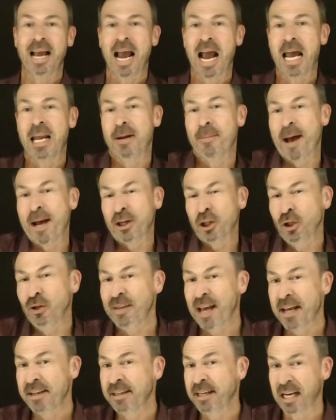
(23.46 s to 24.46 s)
And about
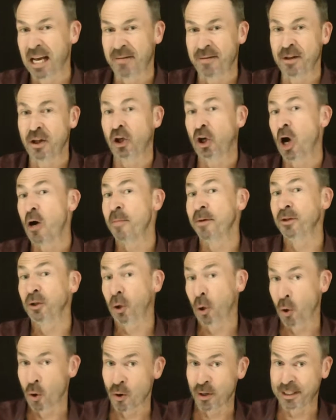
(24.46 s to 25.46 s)
2011, the
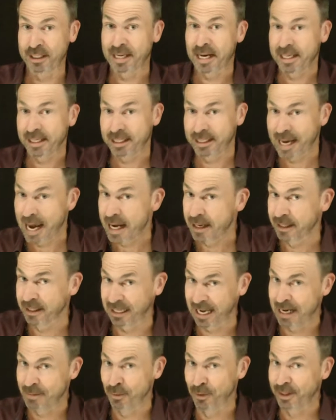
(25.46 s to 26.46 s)
Common Core State
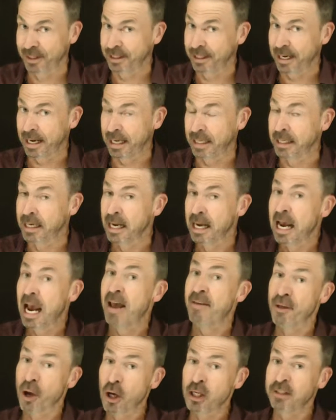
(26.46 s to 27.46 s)
Standards came on the scene,
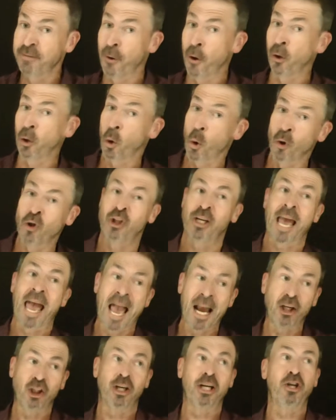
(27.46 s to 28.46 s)
and those folk
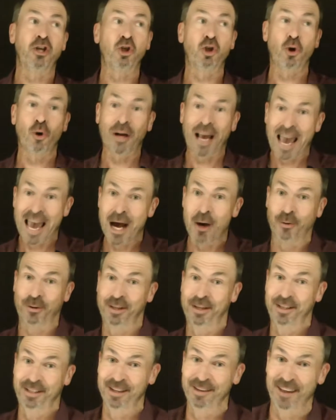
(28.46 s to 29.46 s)
actually took
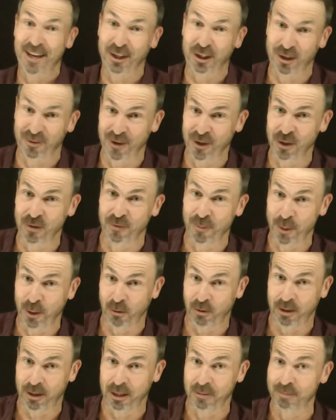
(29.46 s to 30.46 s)
out synthetic division from
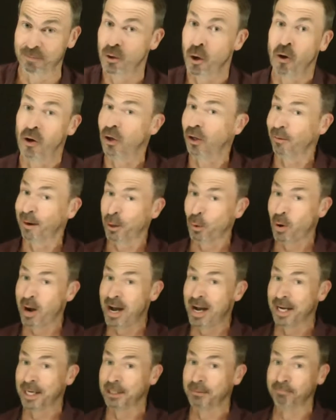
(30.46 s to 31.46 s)
the curriculum, no longer
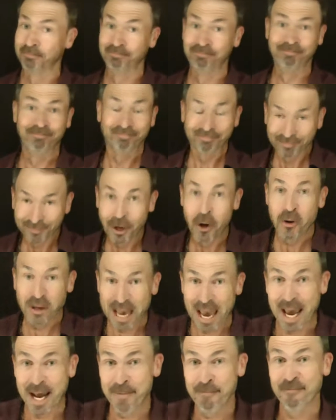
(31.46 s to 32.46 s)
required.
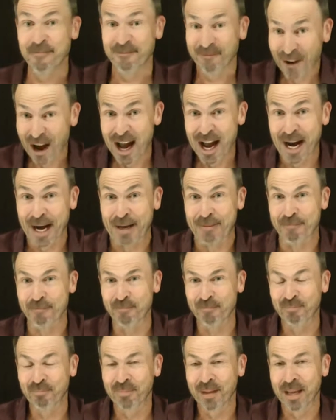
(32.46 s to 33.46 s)
Okay, fine.